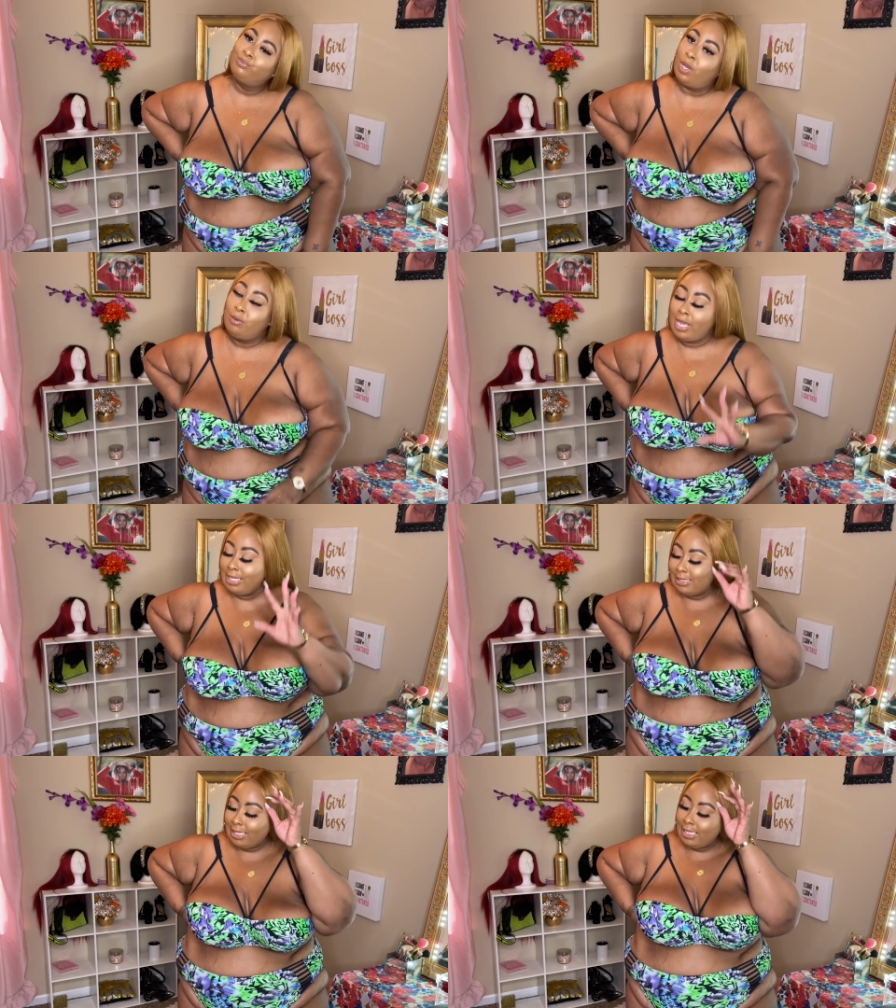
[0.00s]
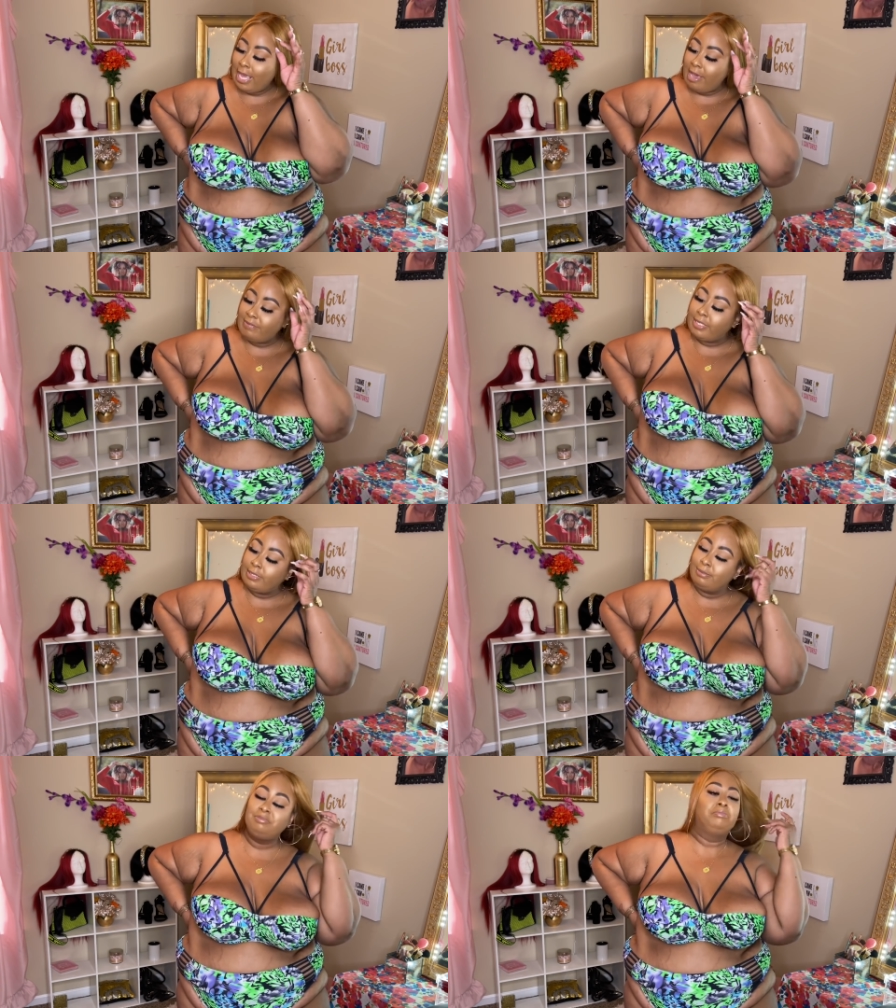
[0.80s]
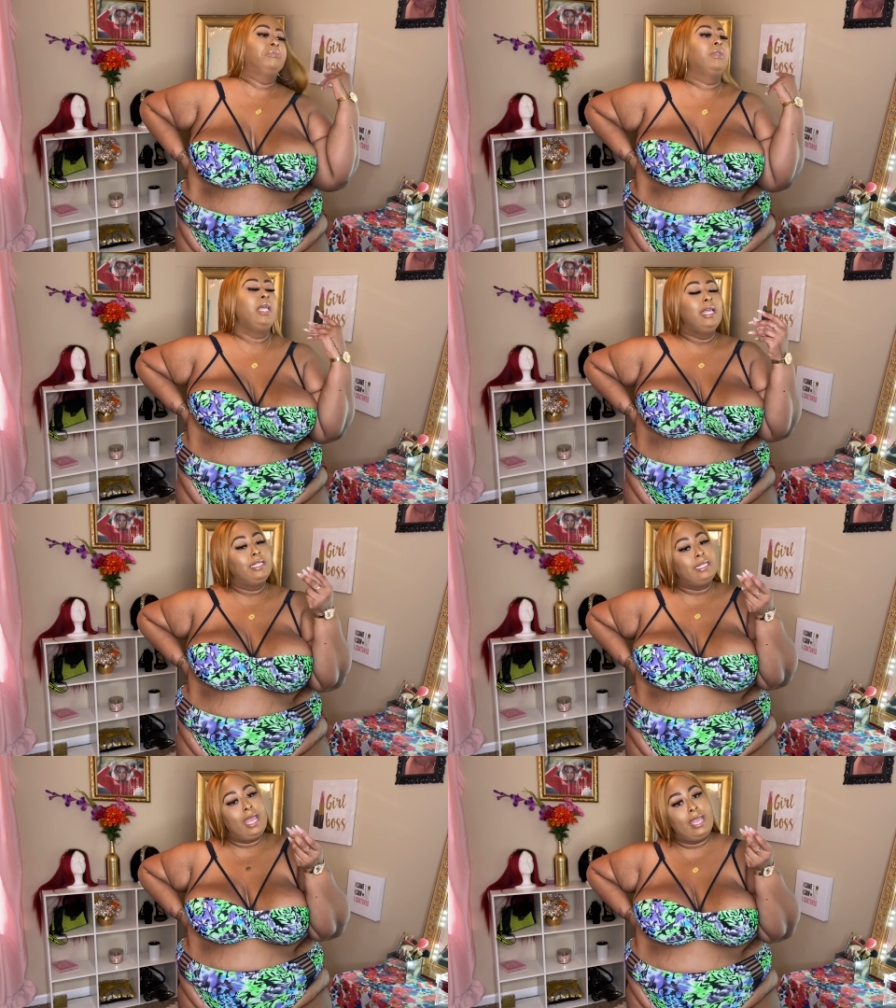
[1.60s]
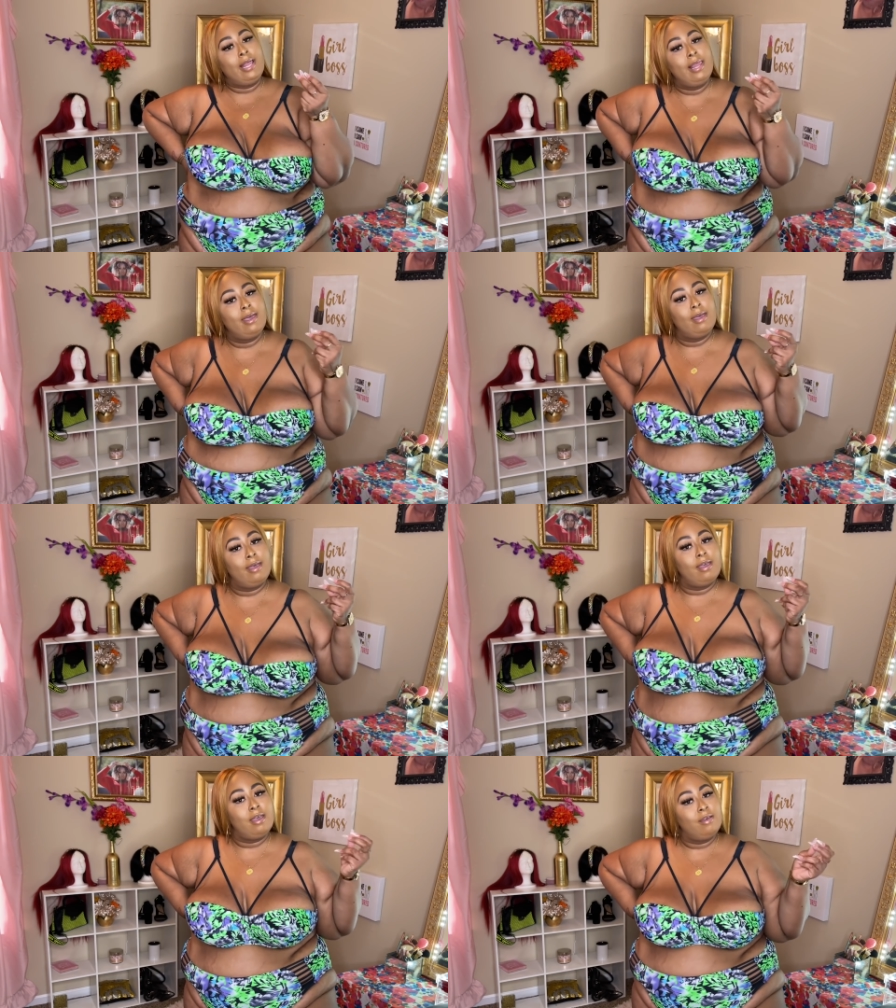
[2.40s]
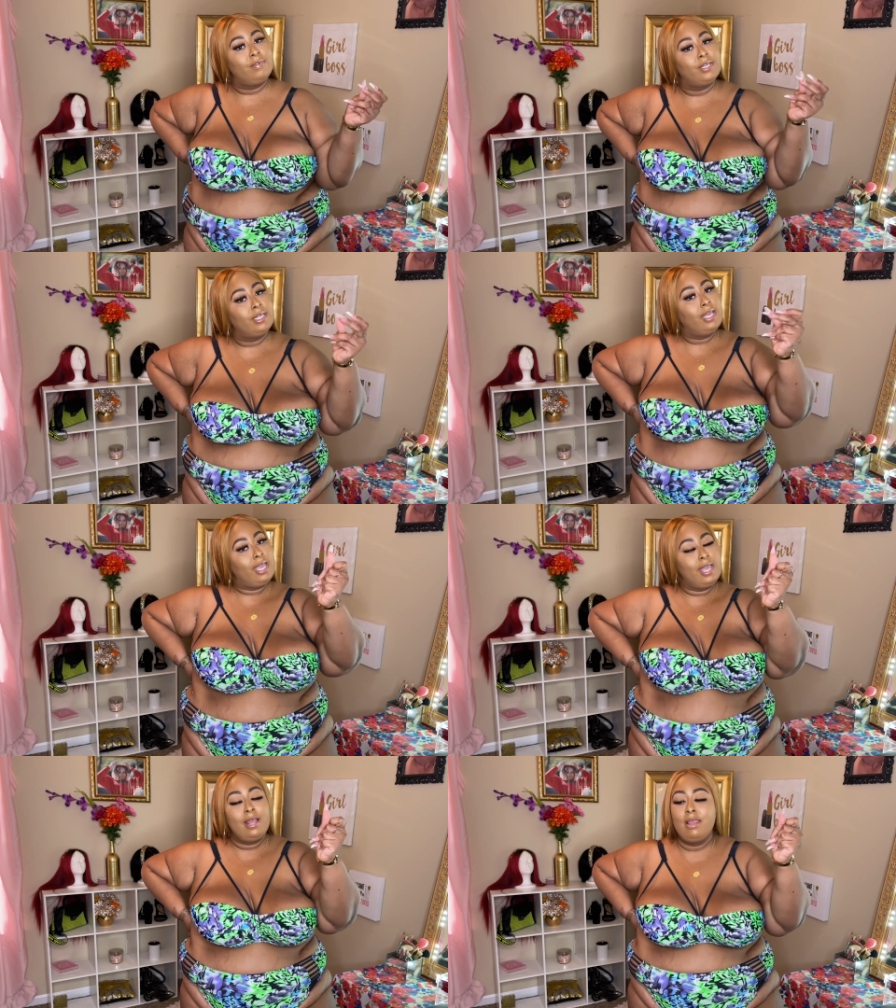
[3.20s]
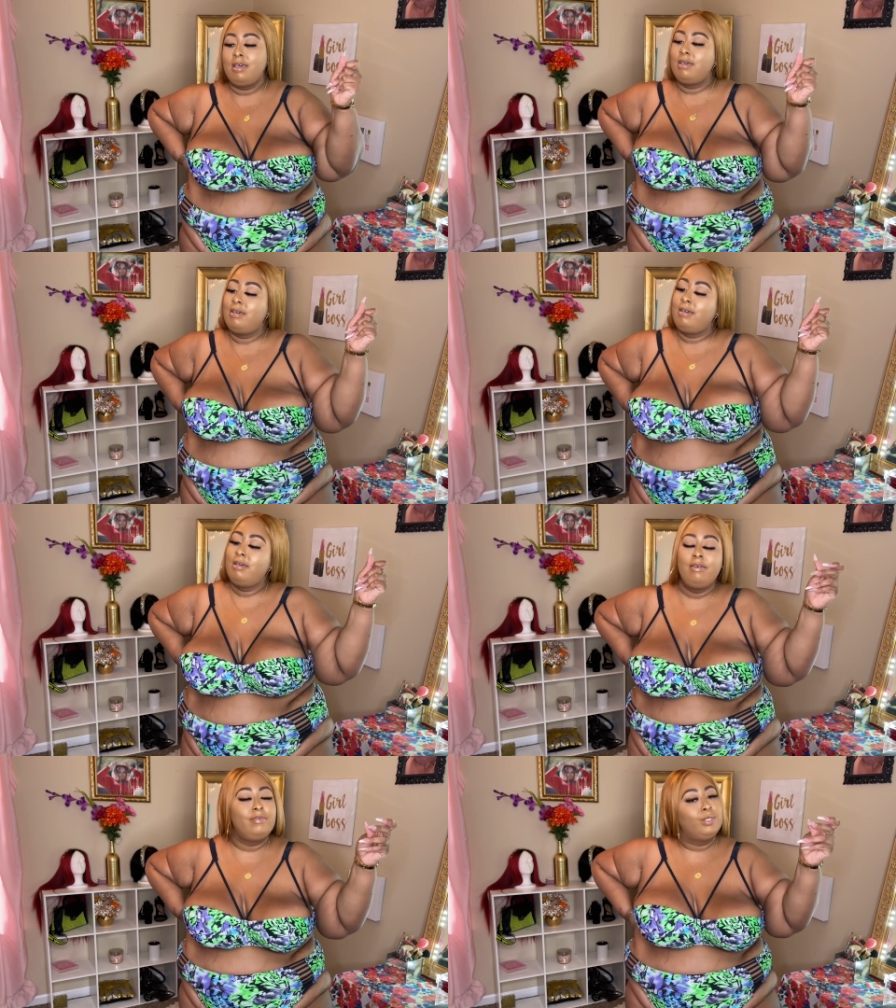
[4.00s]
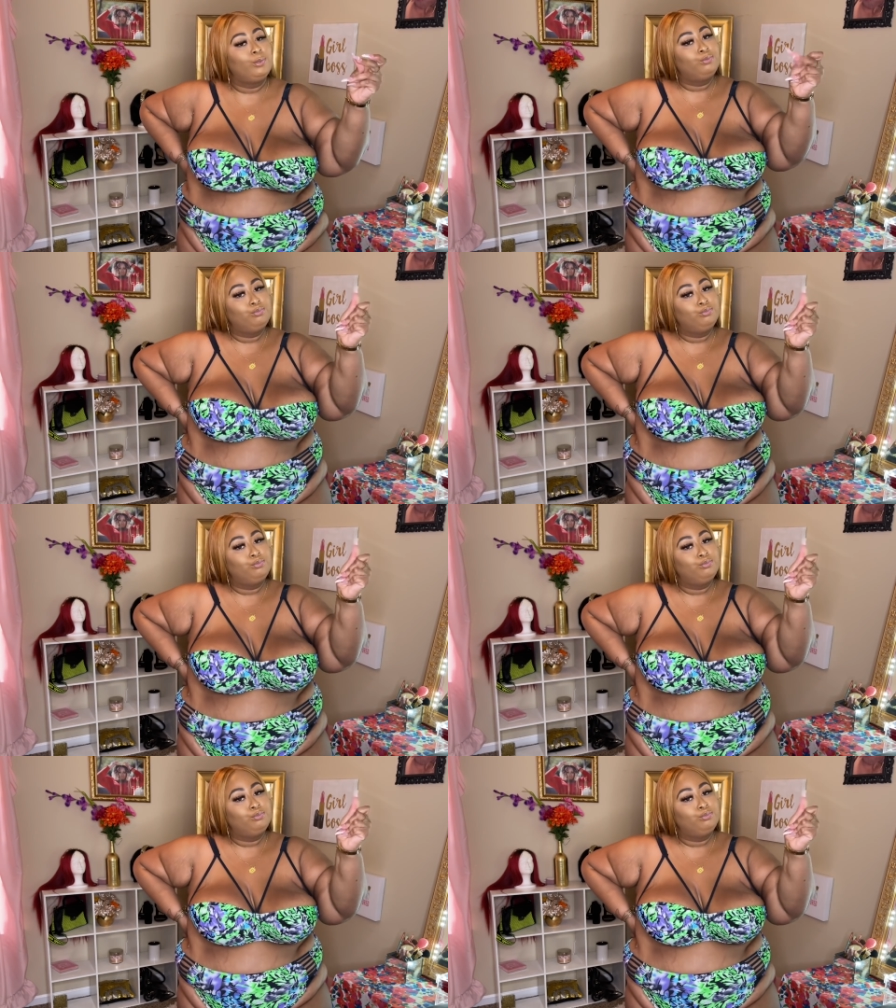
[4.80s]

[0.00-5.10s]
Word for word: Okay, Tim Lava. Hey, lover. Hey, lover.